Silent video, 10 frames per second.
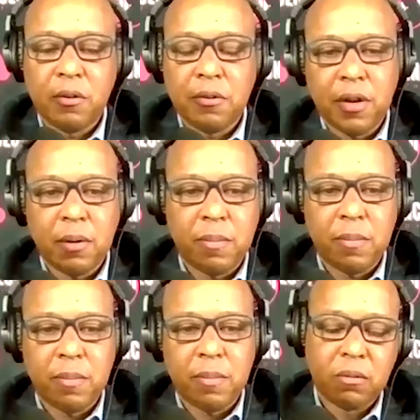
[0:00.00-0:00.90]
And then you
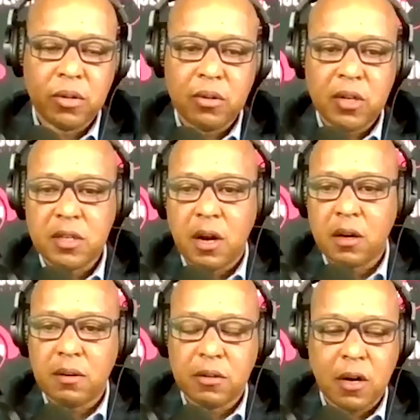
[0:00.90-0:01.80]
think about what you
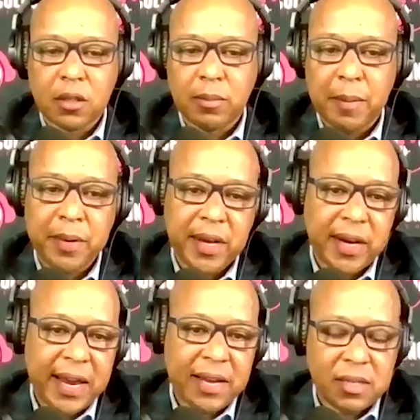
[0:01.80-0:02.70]
just talked
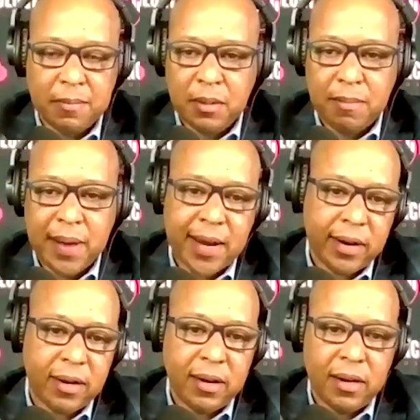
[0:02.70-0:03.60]
about being
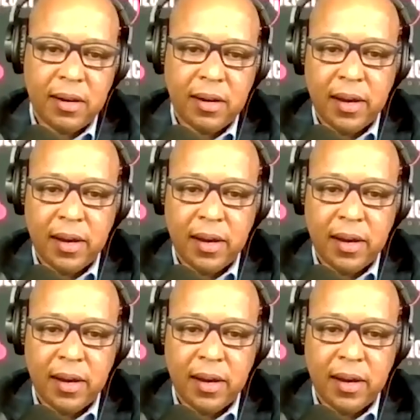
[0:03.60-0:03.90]
asymptomatic,